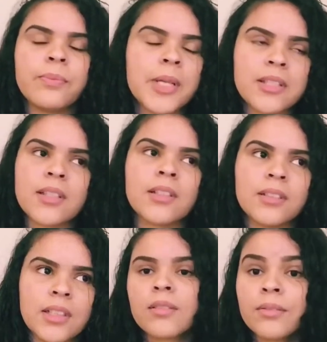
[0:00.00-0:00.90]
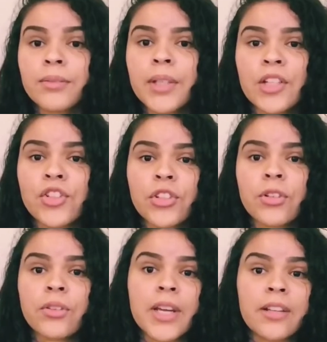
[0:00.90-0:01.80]
basically
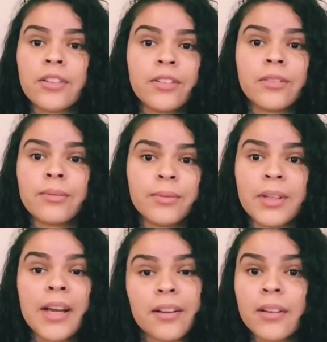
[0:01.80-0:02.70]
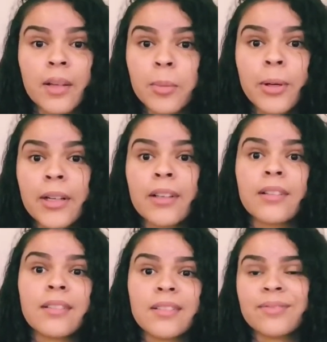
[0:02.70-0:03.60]
ensure that you're not going to get
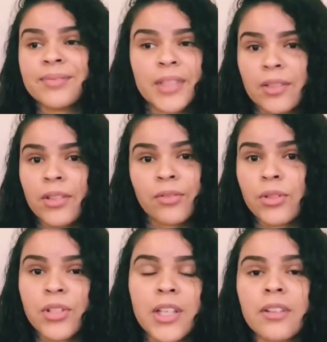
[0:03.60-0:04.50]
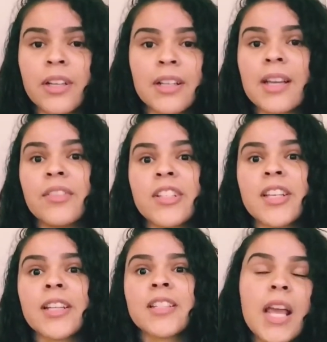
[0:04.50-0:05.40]
pregnant, even if you say you're not having
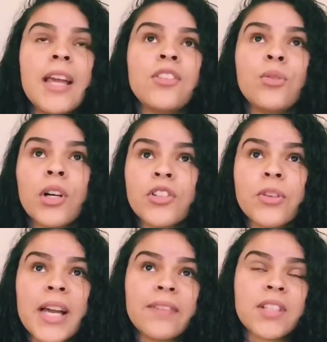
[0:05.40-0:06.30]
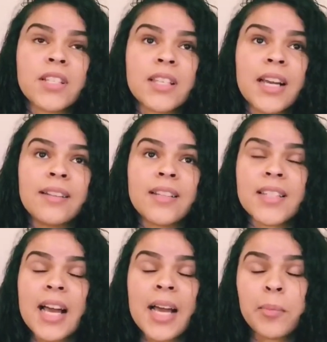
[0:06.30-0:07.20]
sex. And you also have to sign
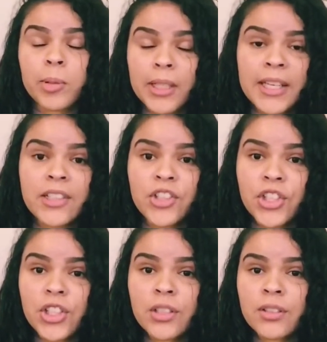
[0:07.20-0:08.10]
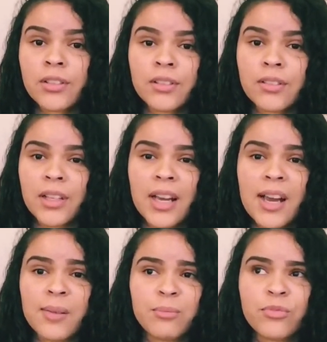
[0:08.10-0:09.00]
this I Pledge
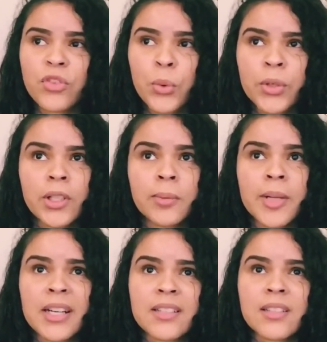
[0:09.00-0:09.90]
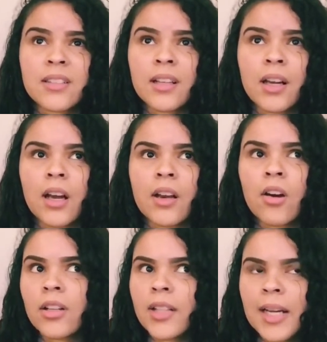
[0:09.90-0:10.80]
form, and it's an
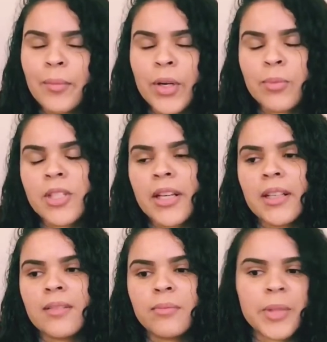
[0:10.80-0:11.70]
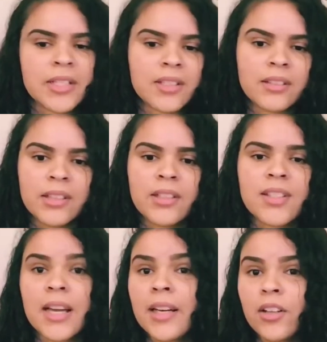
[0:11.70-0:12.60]
online website basically
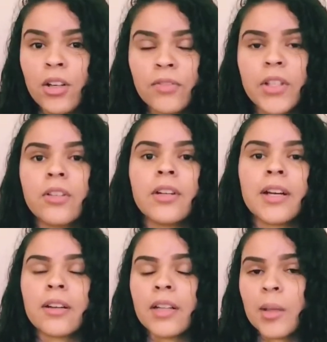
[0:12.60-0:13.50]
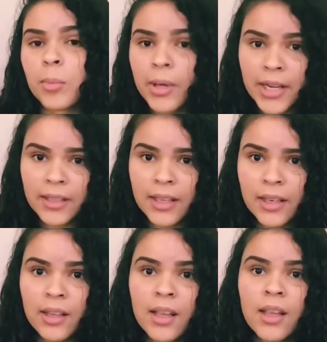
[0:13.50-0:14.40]
signing off that you're not going to get
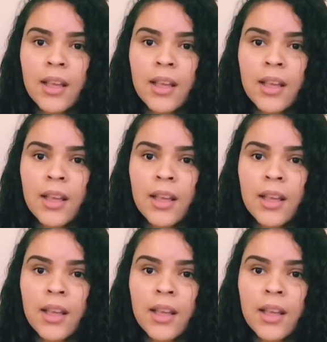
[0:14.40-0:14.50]
pregnant.